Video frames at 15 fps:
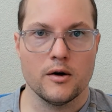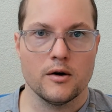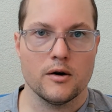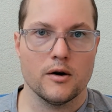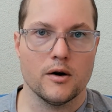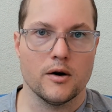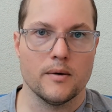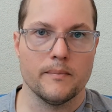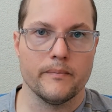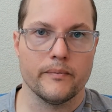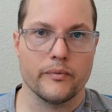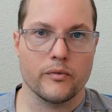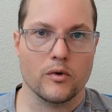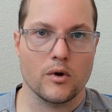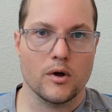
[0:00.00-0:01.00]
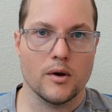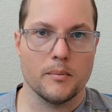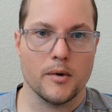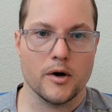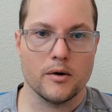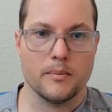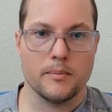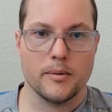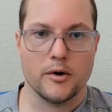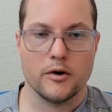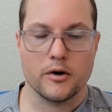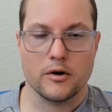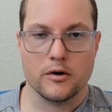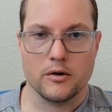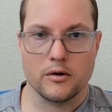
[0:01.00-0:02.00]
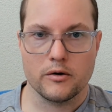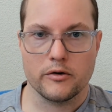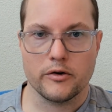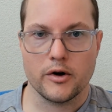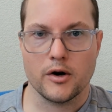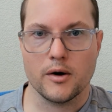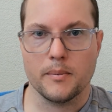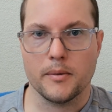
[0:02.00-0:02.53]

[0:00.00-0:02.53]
In my particular setup,